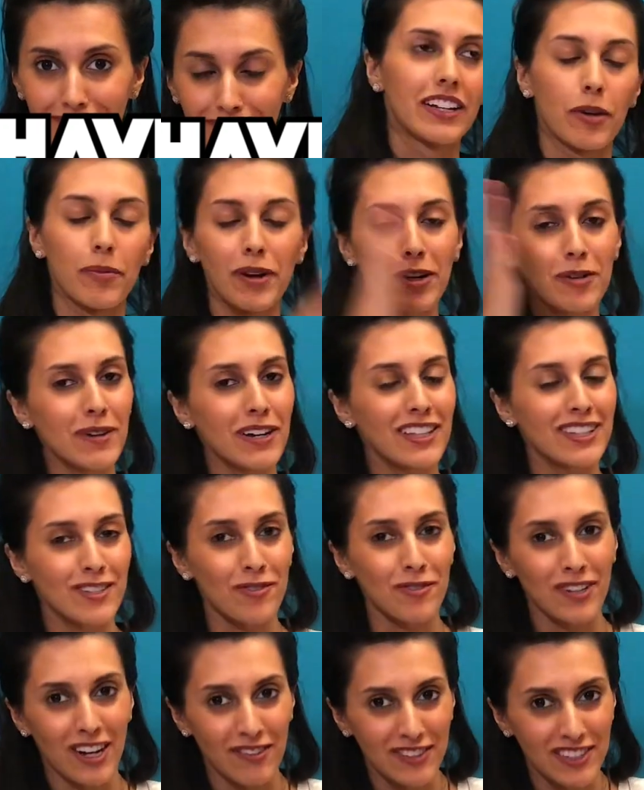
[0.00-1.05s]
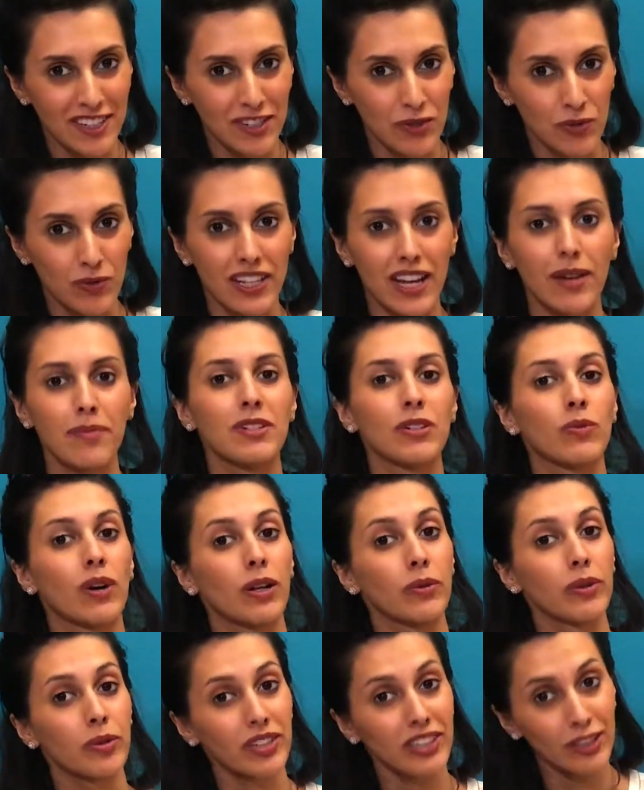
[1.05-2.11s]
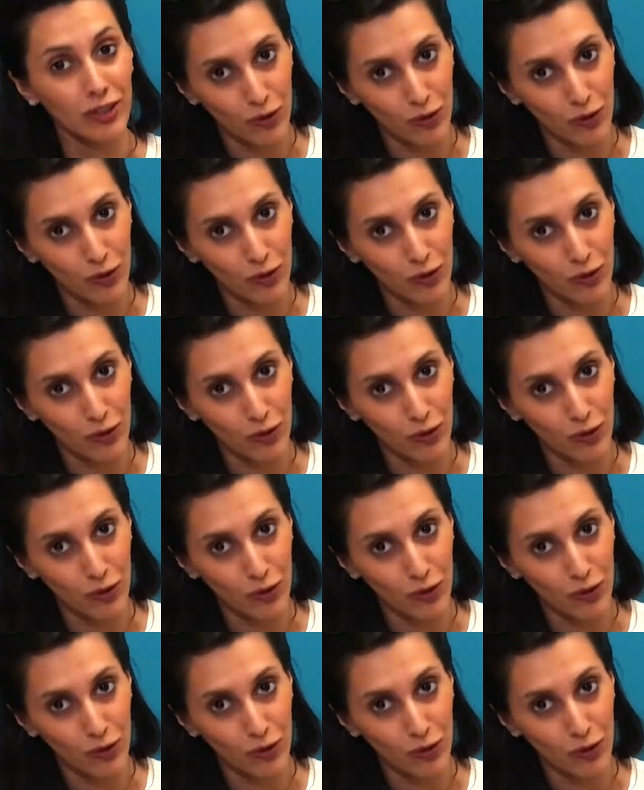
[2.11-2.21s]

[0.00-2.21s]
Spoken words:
Now bear in mind, this whole conversation was happening while we were in